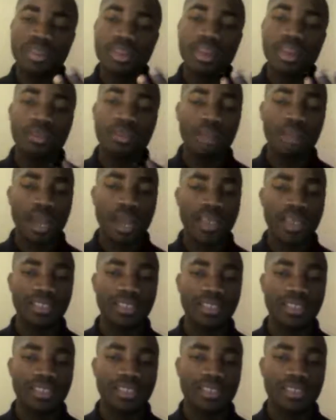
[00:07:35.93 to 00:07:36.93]

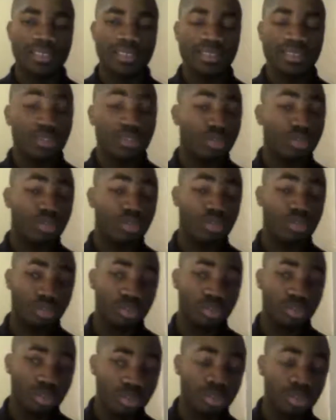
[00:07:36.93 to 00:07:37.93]
blinds, not
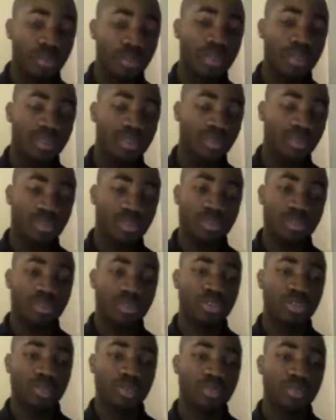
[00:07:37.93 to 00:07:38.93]
to stop
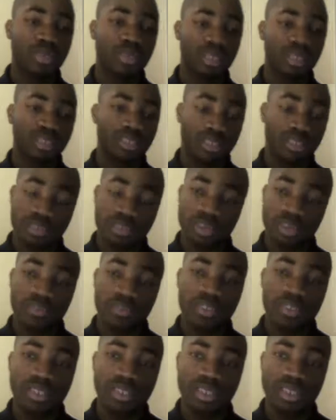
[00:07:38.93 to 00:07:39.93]
the ray of
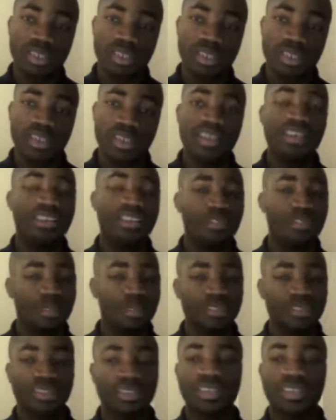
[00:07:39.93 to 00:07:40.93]
the sun,
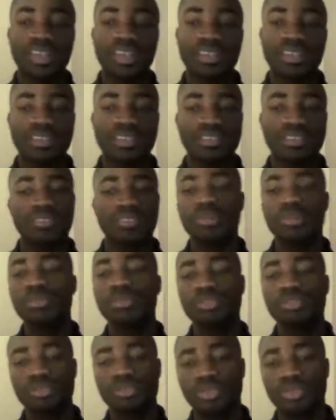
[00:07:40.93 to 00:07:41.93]
but rather to be able
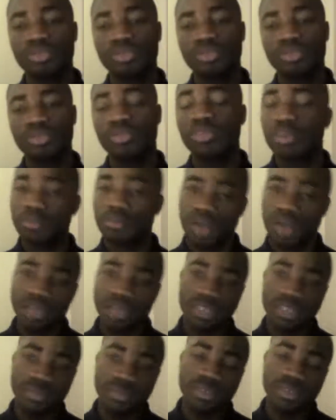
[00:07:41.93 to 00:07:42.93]
to do
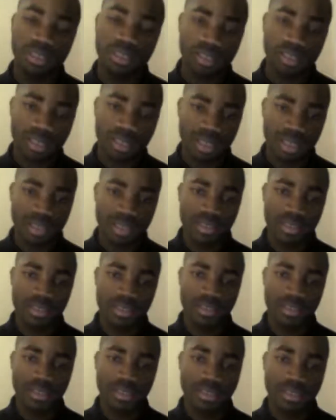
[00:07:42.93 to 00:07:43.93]
black deals in there.
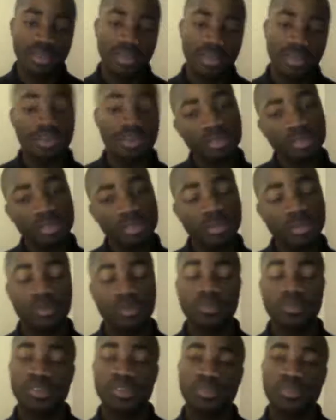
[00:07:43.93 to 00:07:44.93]
Corruption must
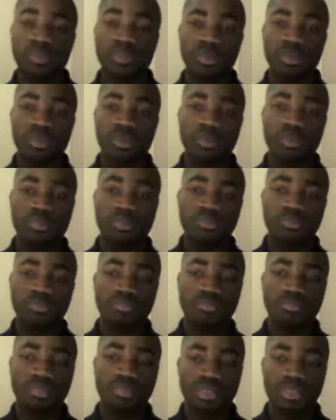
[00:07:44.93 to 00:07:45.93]
be fought from the home,
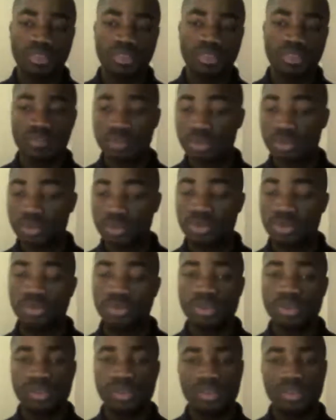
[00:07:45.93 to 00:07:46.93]
from
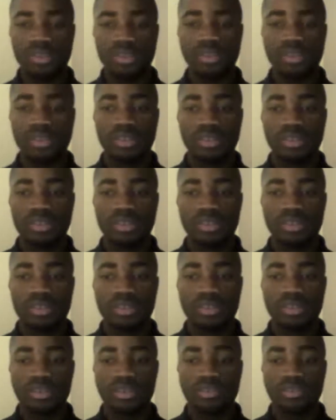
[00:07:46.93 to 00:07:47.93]
schools,
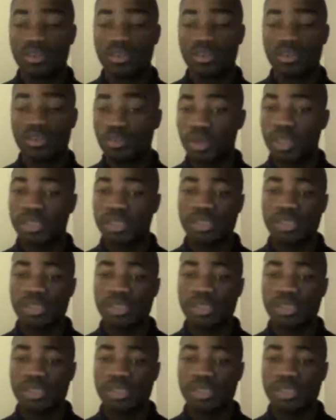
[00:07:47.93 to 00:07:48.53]
from work,